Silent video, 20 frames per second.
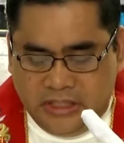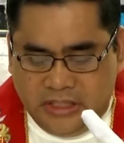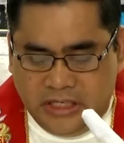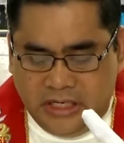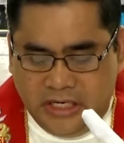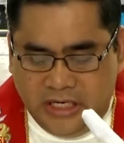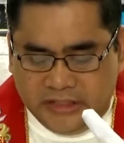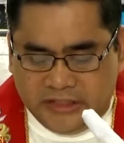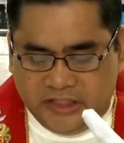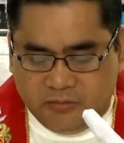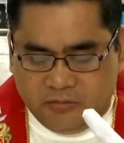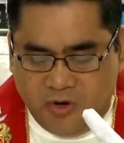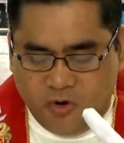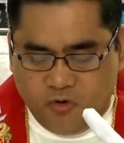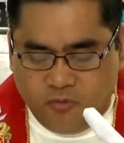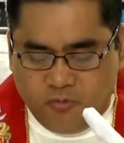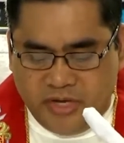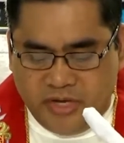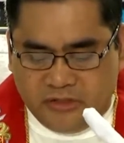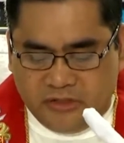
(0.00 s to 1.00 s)
At the
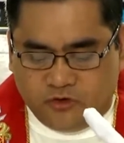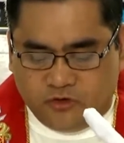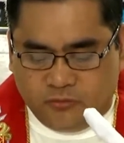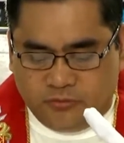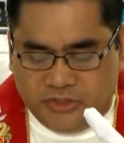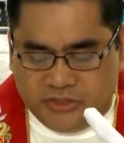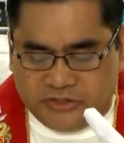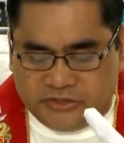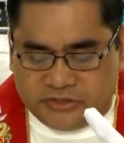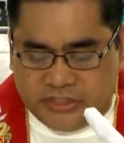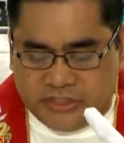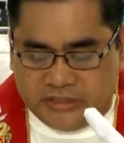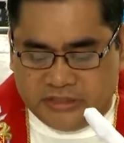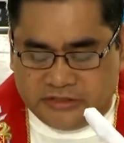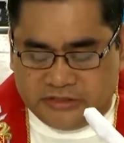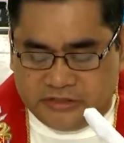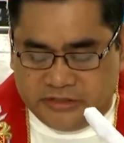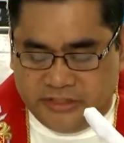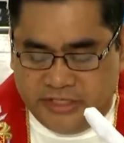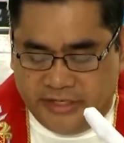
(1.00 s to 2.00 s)
moment of His
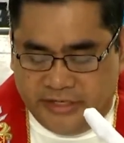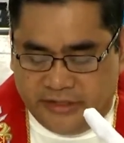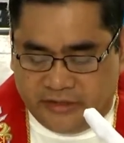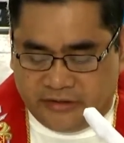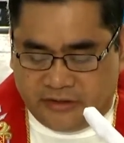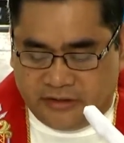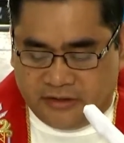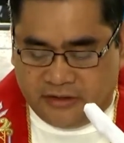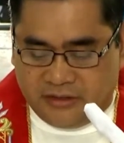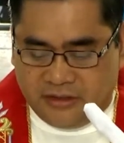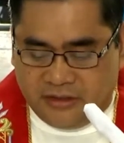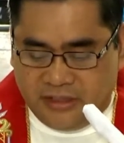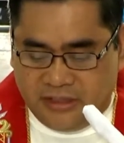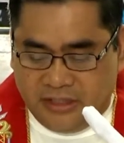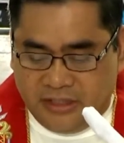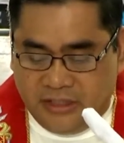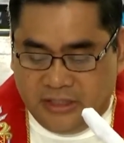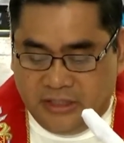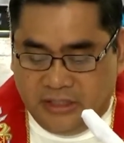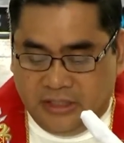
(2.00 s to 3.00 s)
Son's death,
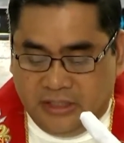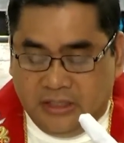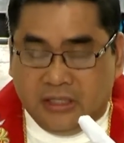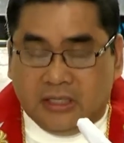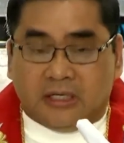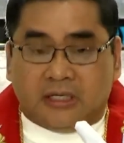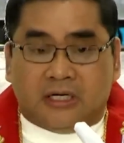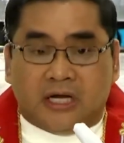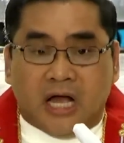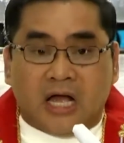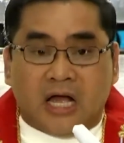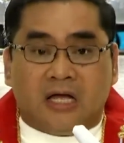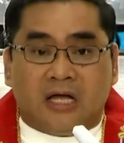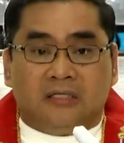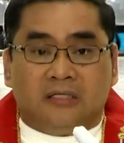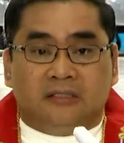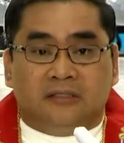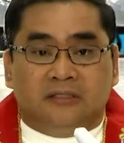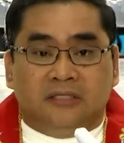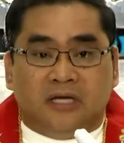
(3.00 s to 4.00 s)

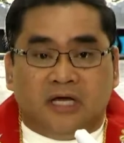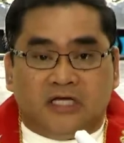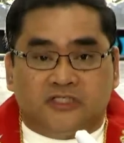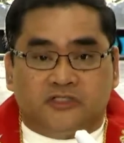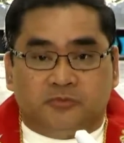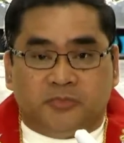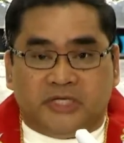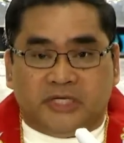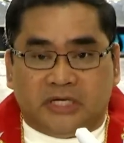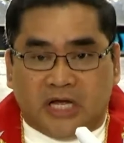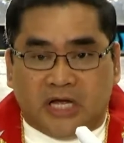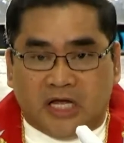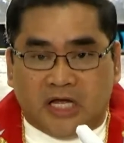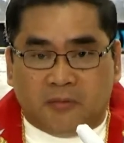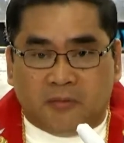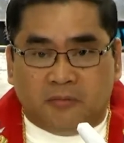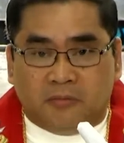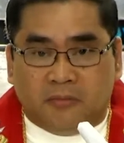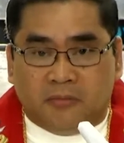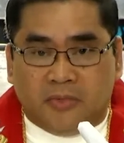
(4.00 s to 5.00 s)
God has
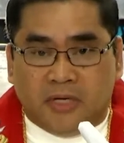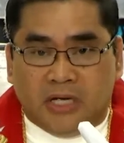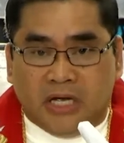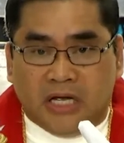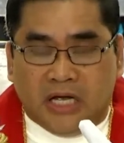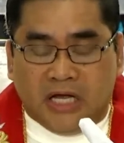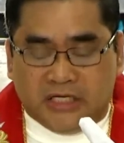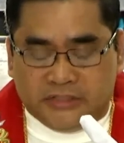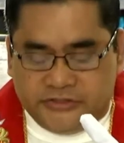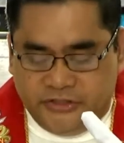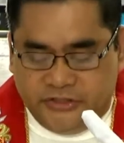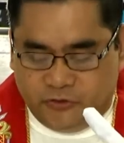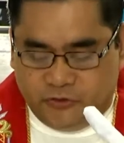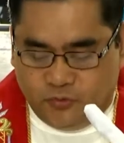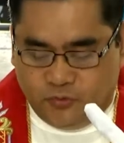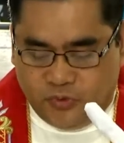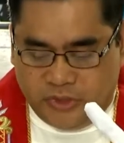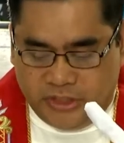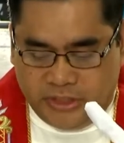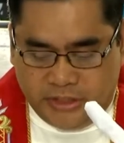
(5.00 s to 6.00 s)
become, as it
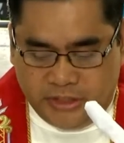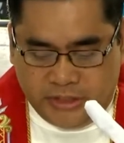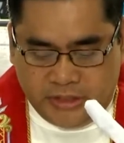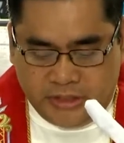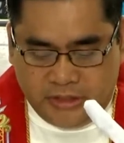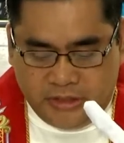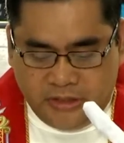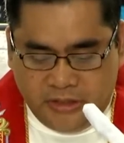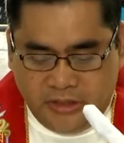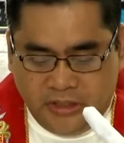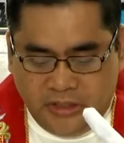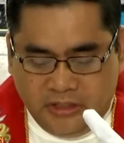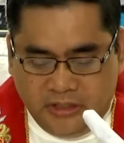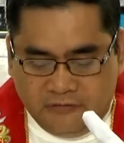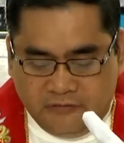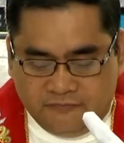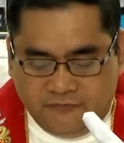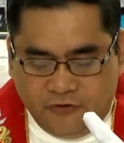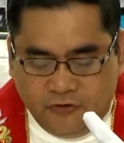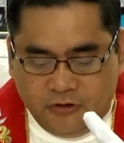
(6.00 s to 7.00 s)
were,
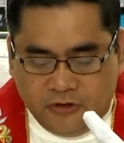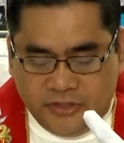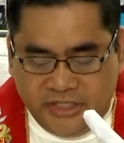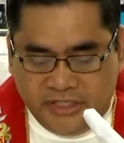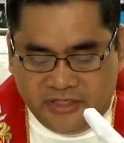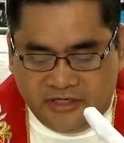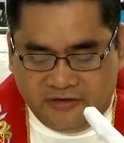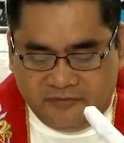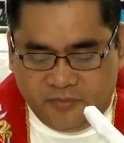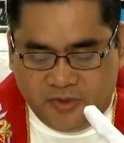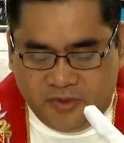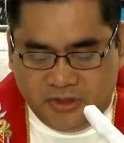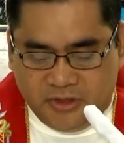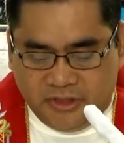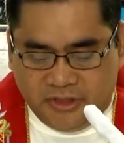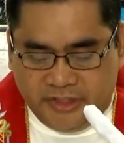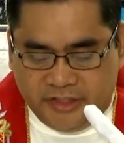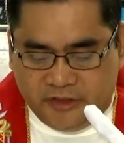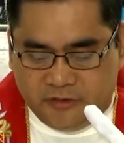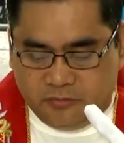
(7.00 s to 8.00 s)
vulnerable
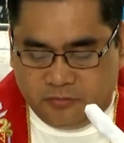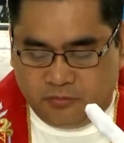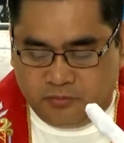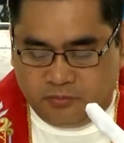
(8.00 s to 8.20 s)
and